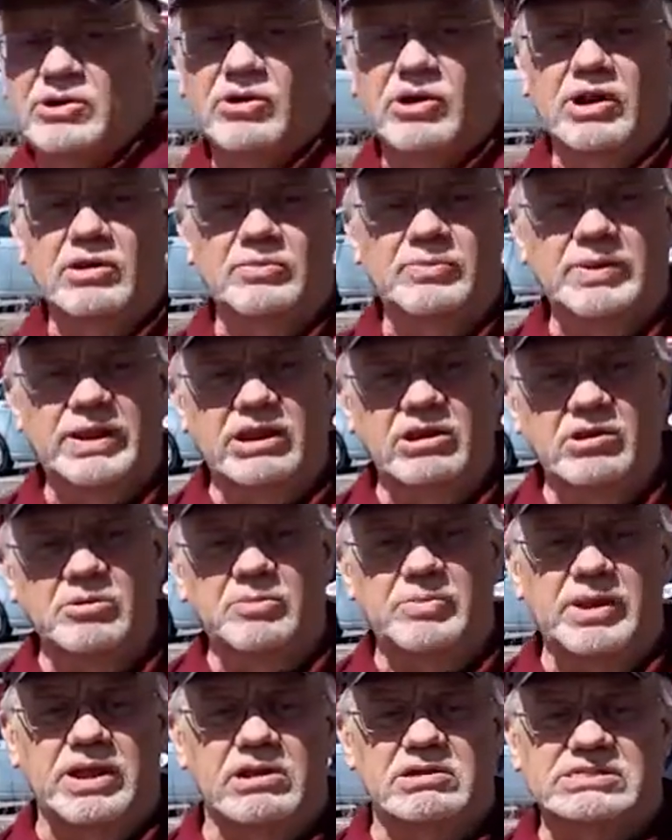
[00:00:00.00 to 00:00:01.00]
Colonel Peter
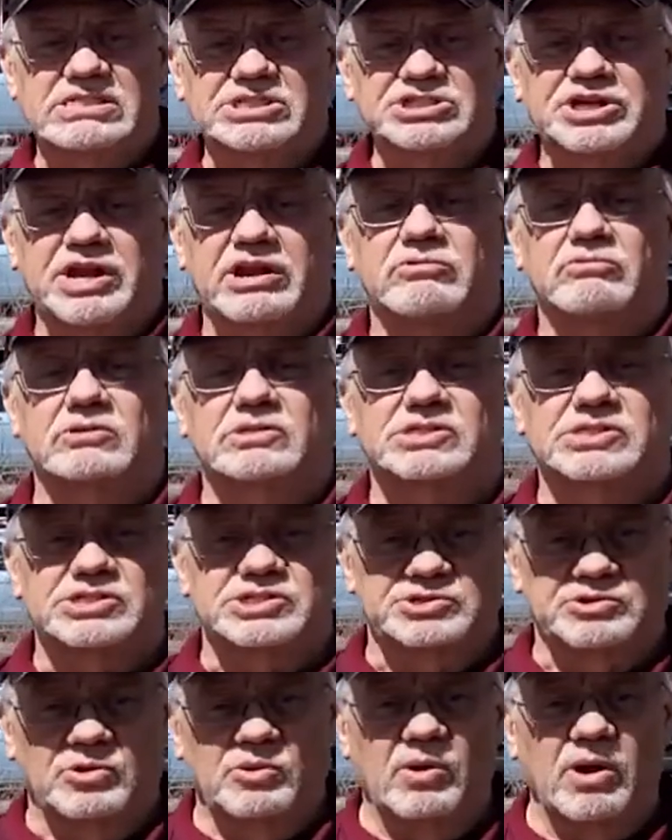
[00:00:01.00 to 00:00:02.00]
Pierce General
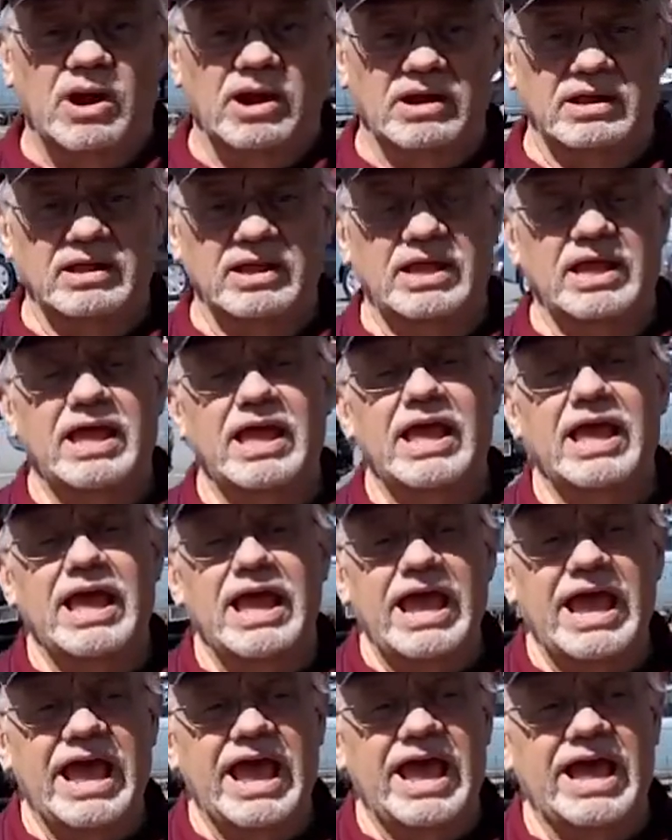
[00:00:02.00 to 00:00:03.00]
Store.
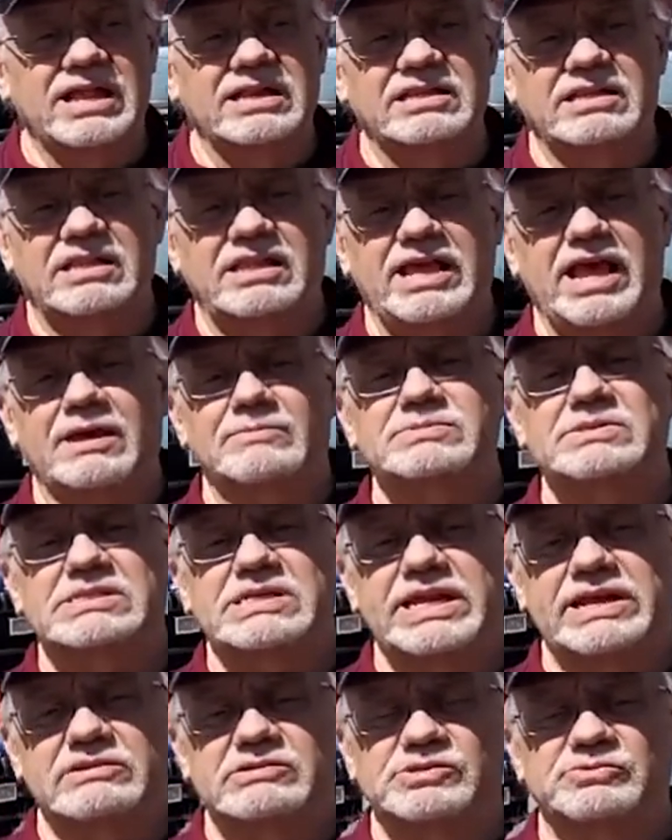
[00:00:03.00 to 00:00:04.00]
And the
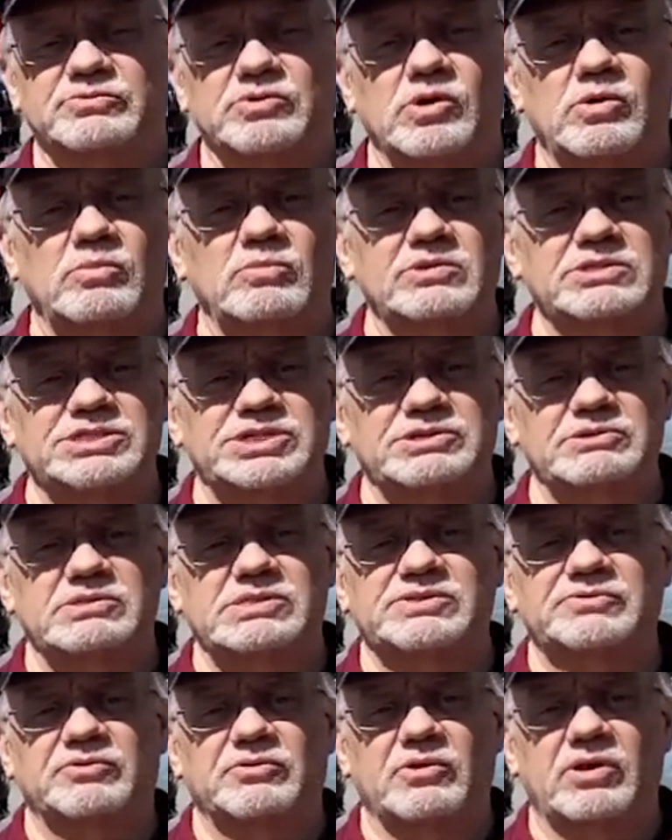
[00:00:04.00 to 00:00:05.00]
upstairs room was
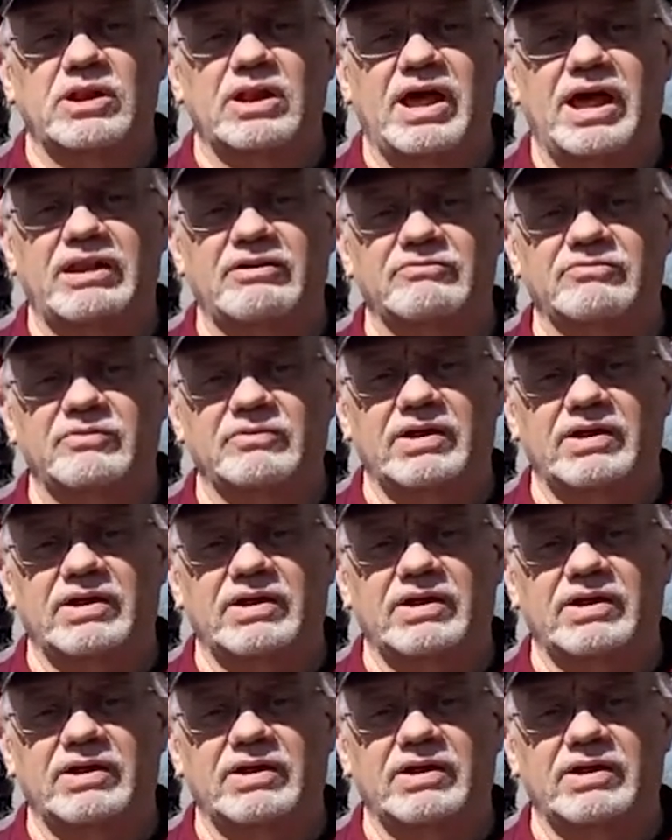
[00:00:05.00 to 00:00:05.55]
used for a lot of